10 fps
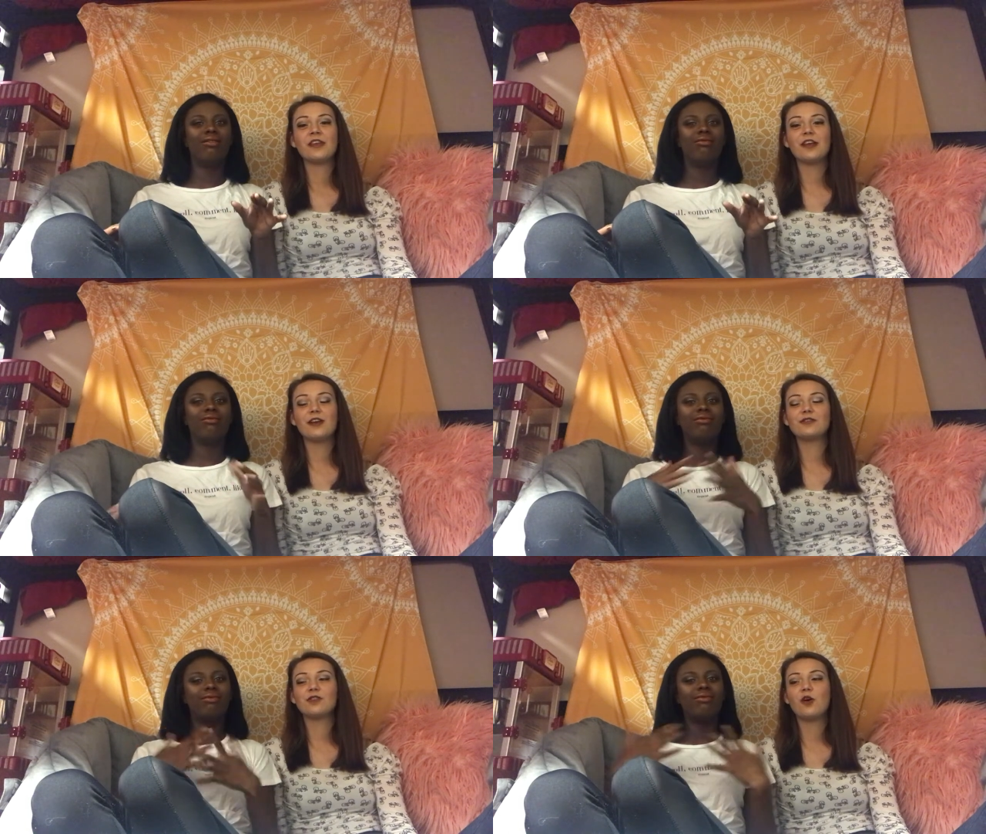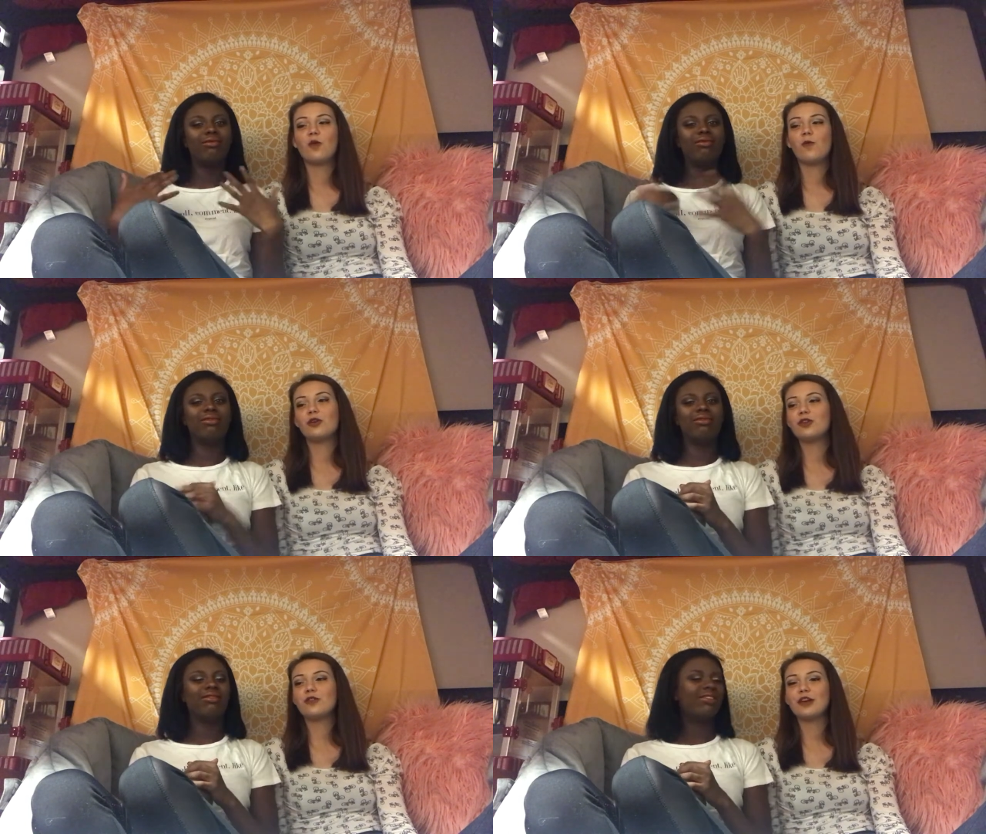Speaker 1: He goes,
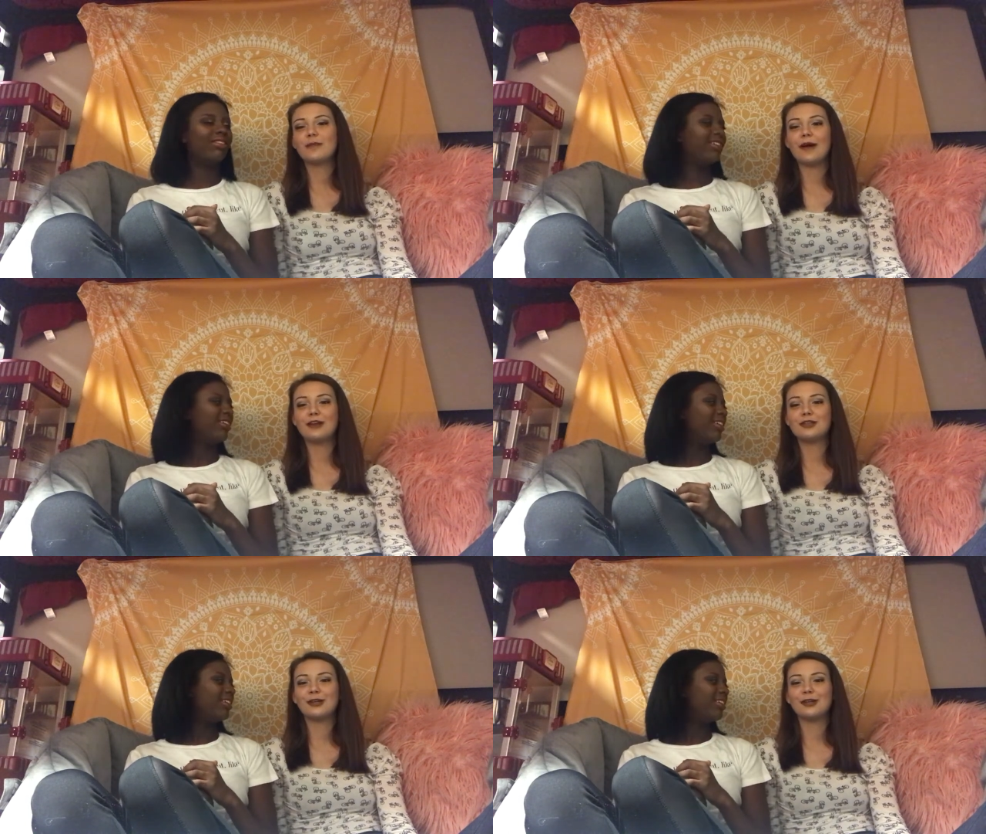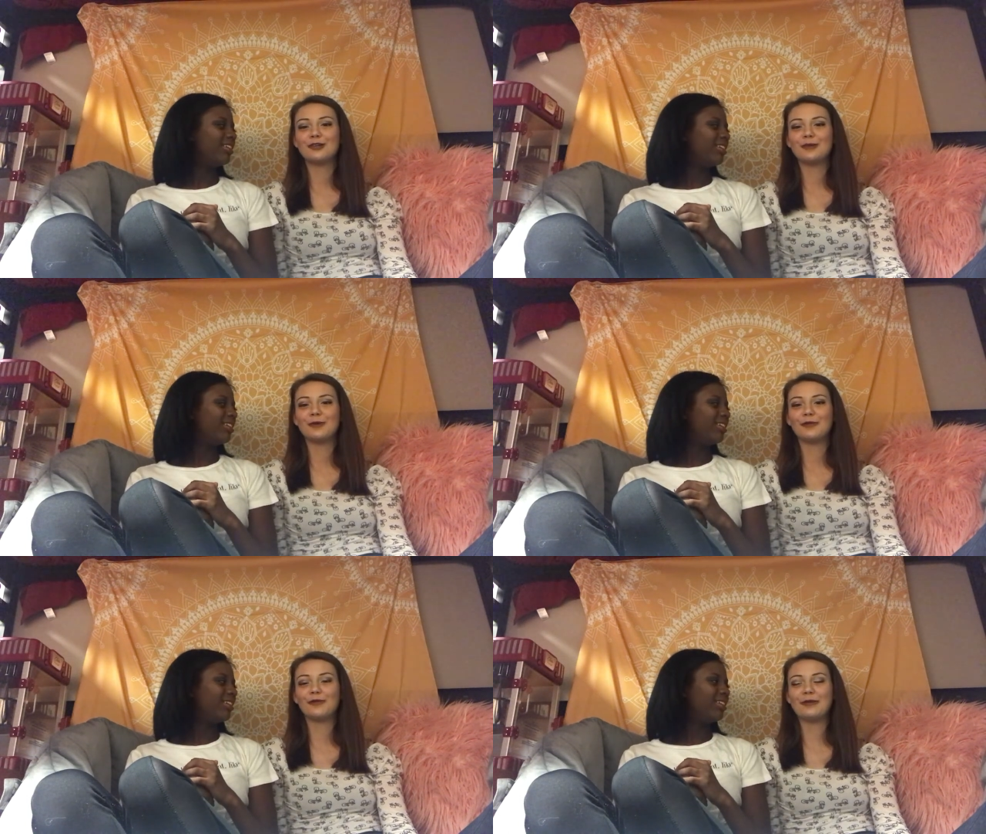what do you think my signature
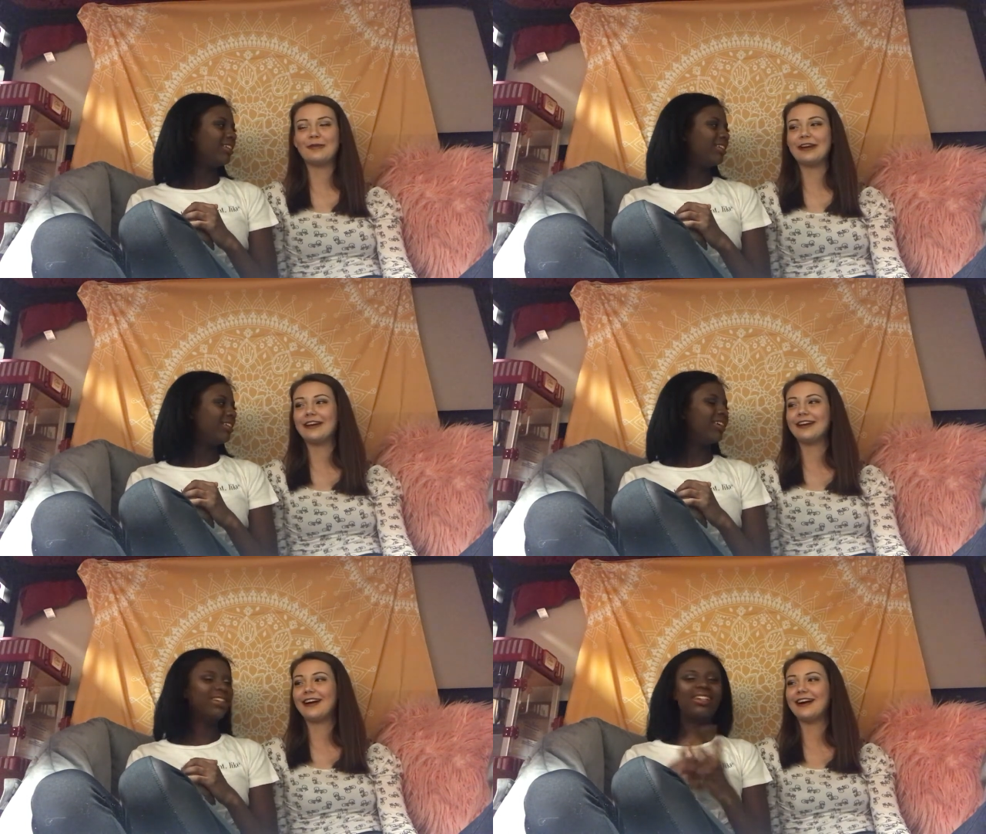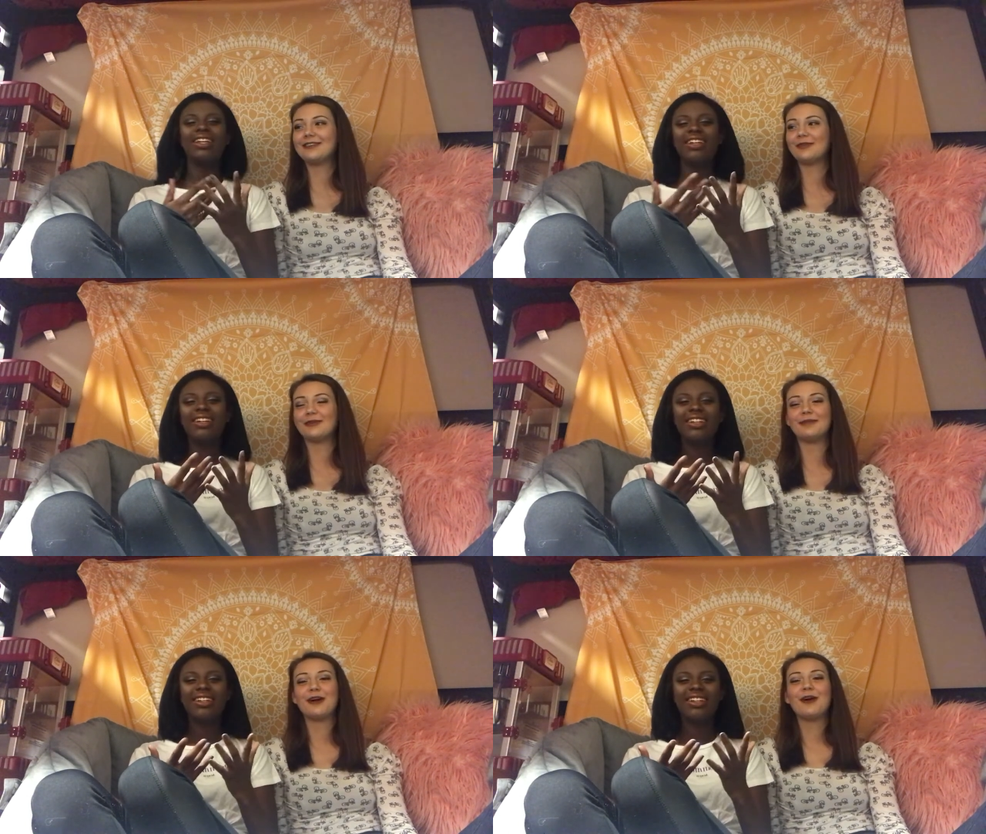move would be? I told
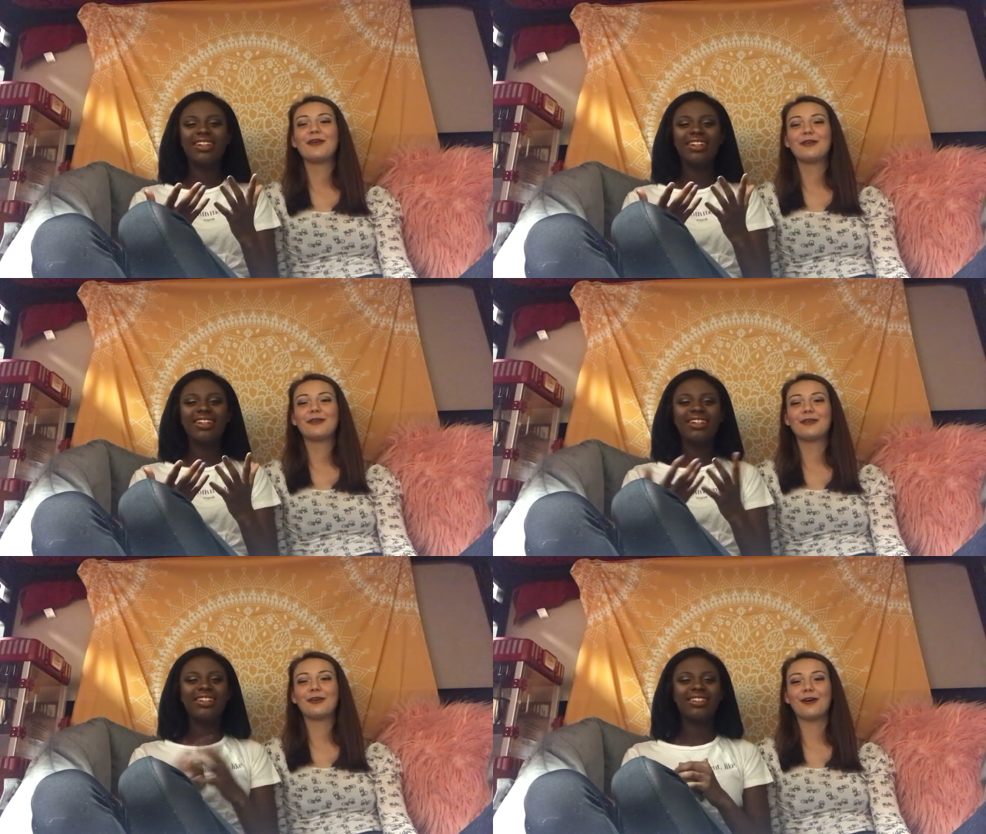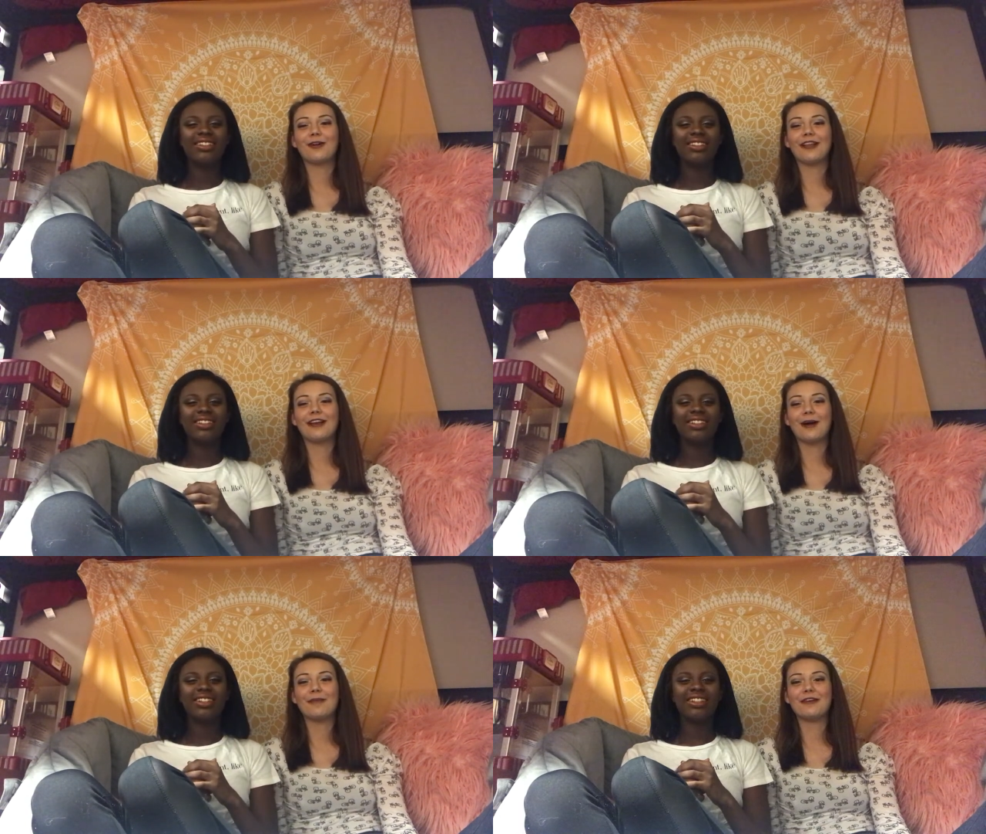him,
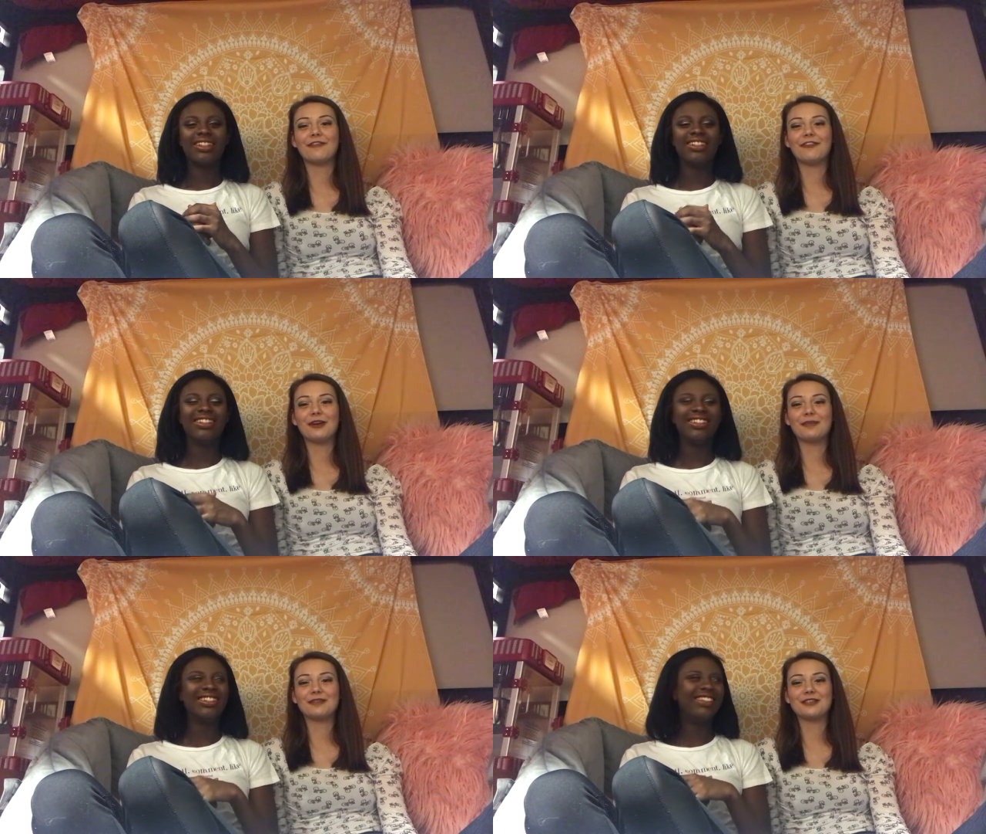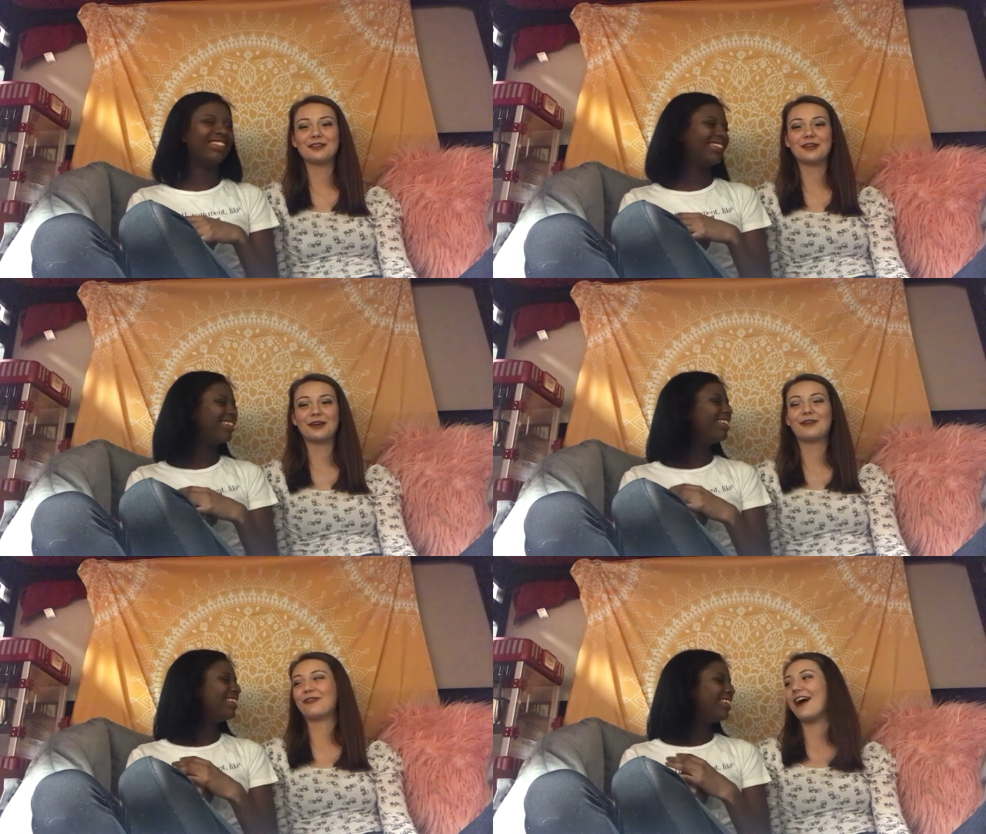crawling up in a fetal position
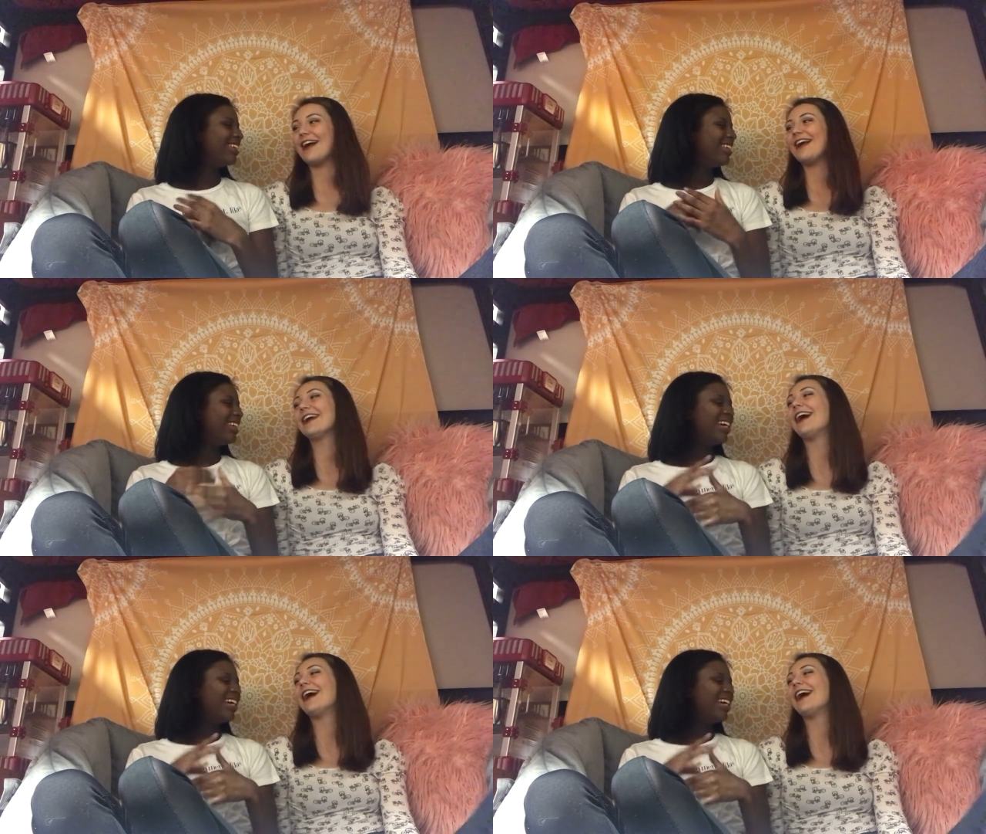and crying.